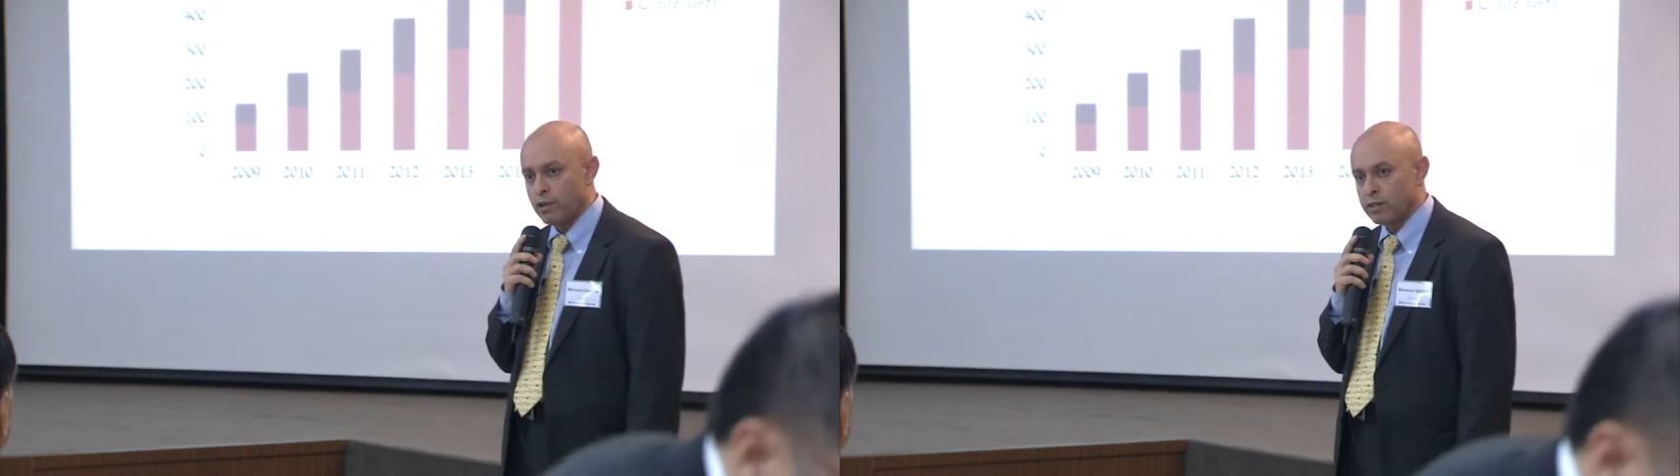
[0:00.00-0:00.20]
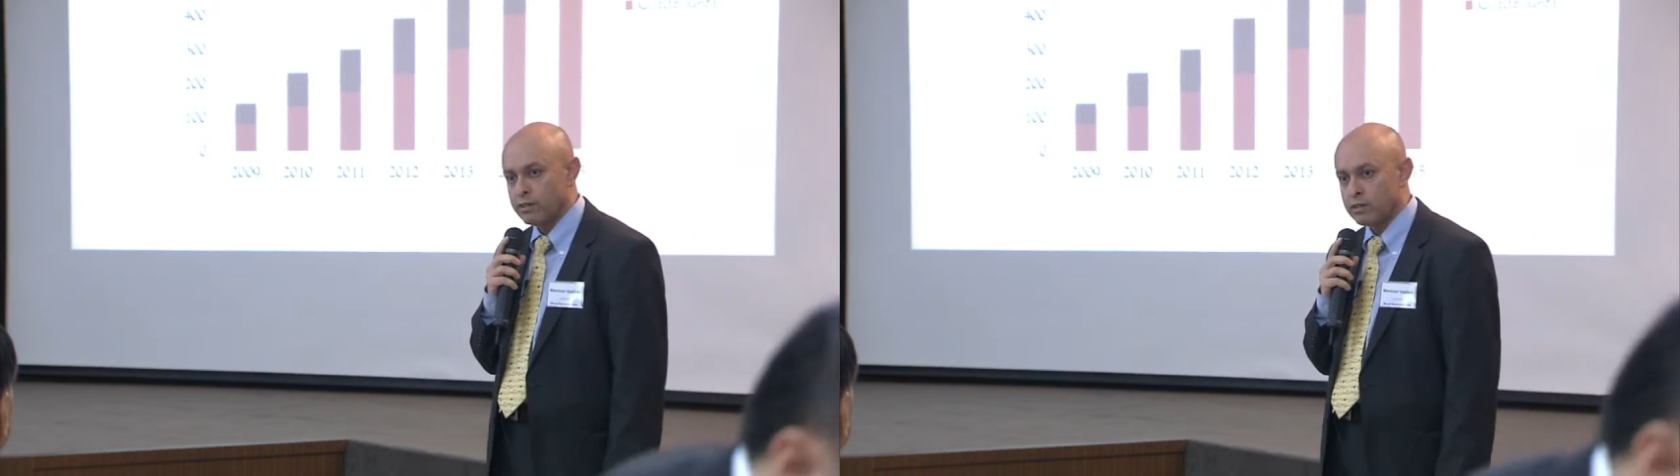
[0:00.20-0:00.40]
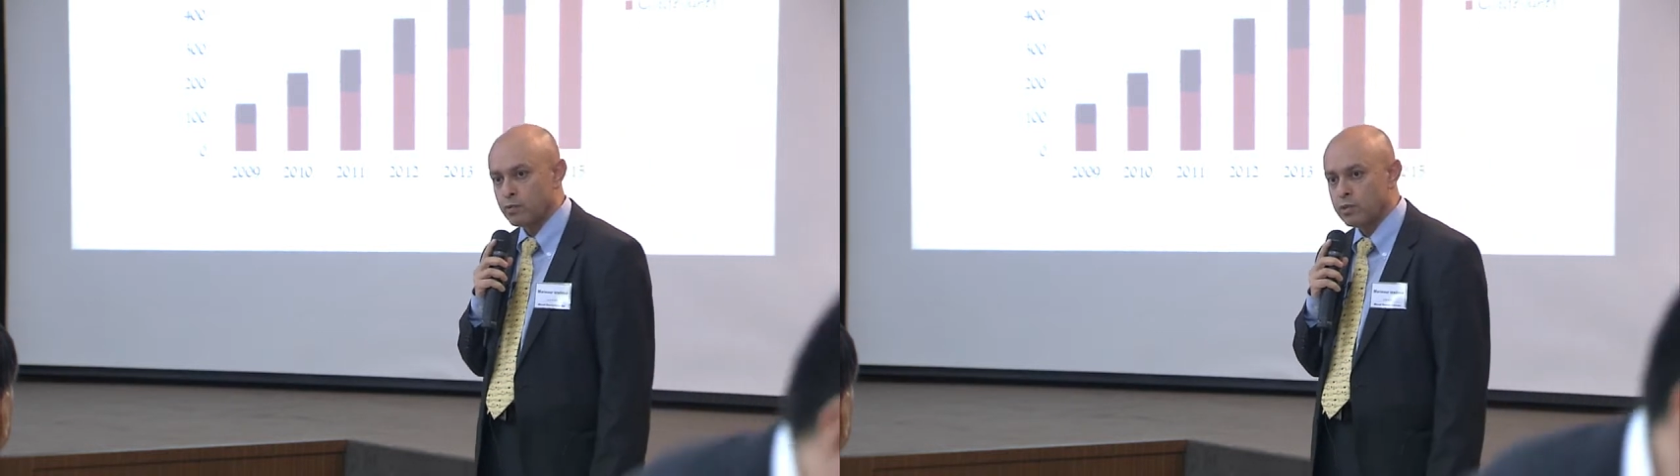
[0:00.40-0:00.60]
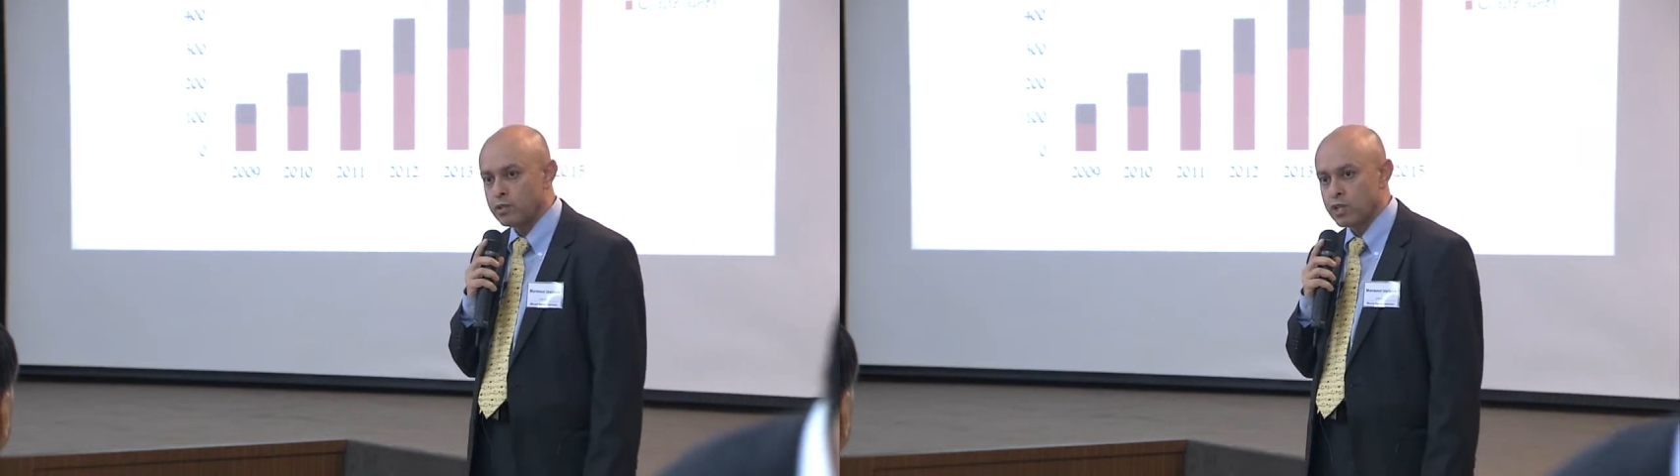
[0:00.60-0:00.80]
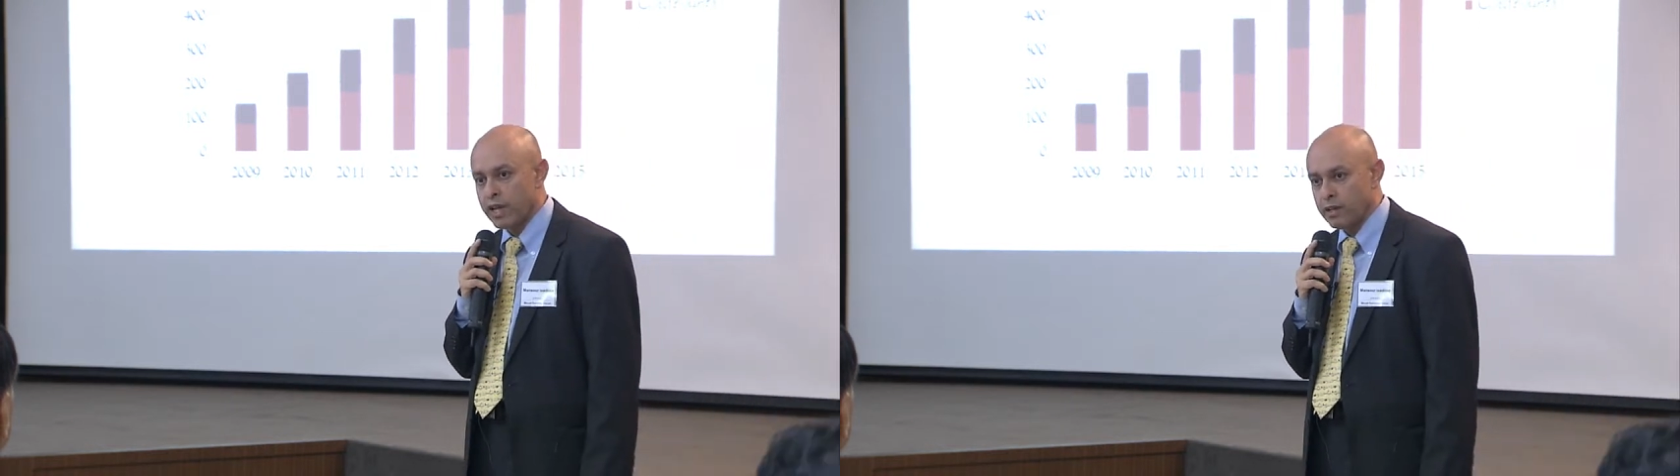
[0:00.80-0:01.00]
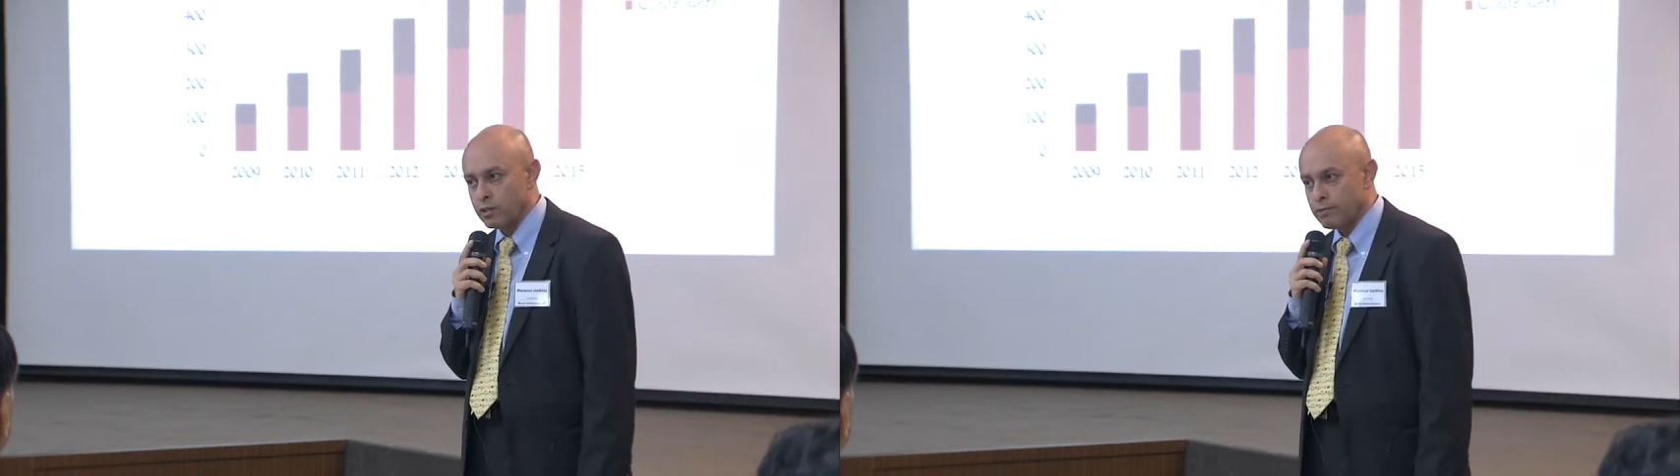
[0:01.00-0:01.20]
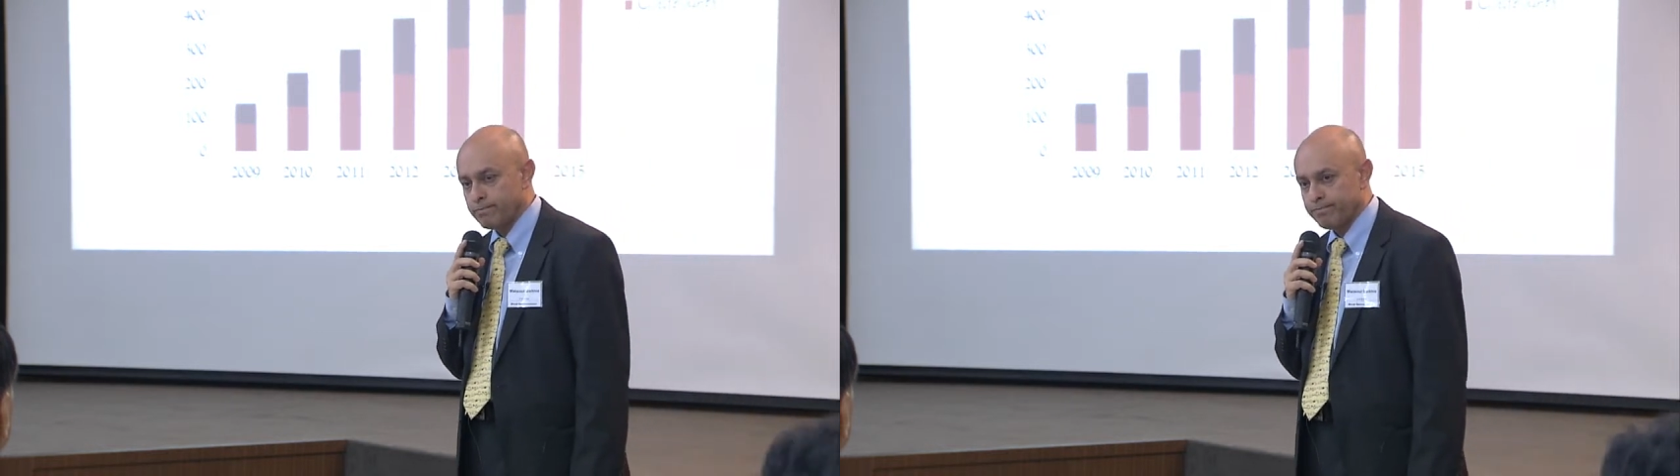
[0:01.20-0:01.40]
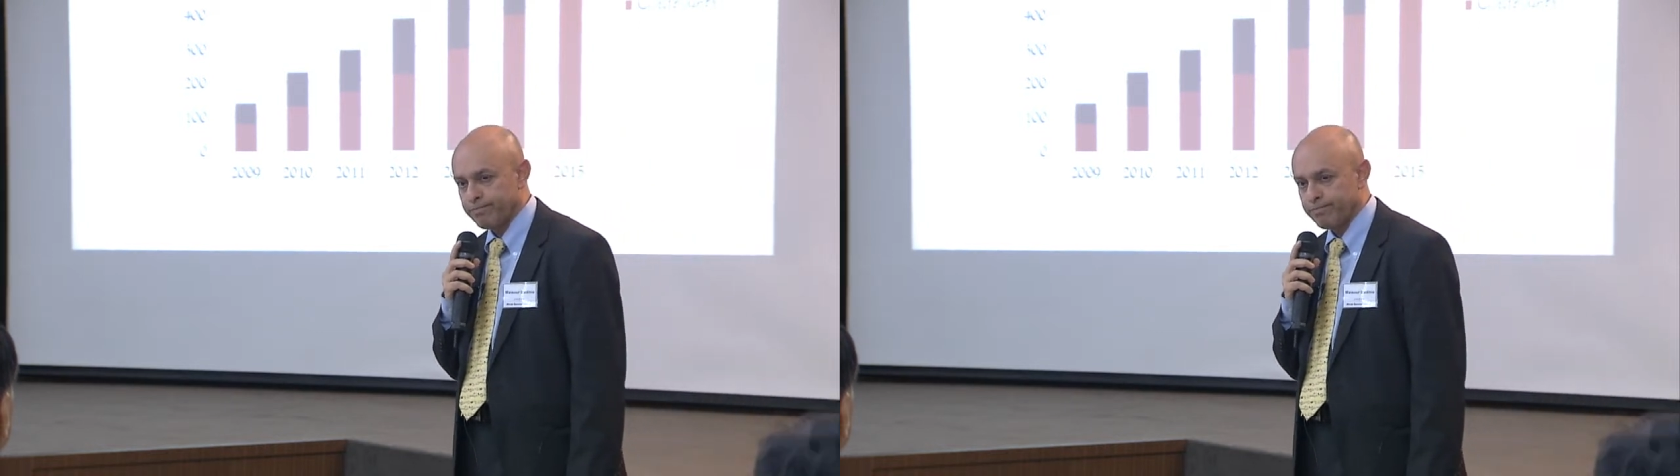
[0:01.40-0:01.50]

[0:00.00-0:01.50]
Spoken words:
partners will change.